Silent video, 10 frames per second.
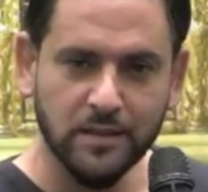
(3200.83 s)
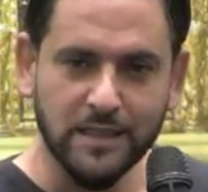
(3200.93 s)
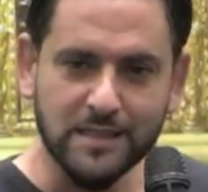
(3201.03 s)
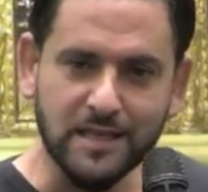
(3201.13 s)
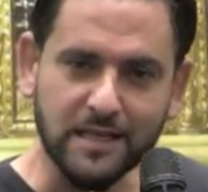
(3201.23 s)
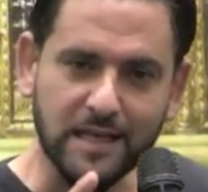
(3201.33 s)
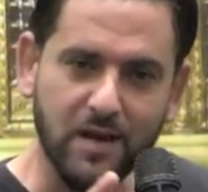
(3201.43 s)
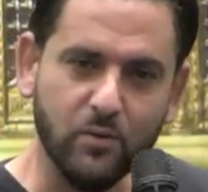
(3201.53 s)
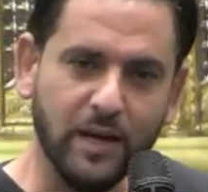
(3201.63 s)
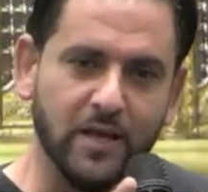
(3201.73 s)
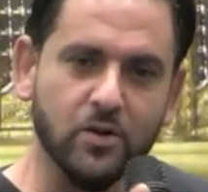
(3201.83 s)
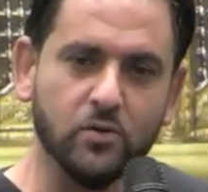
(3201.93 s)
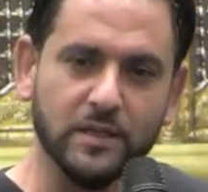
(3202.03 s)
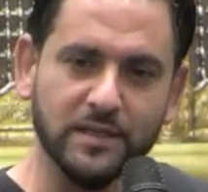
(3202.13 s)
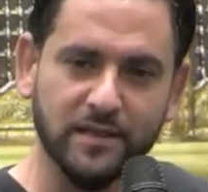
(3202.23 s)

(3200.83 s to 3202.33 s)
He's like, now when I go in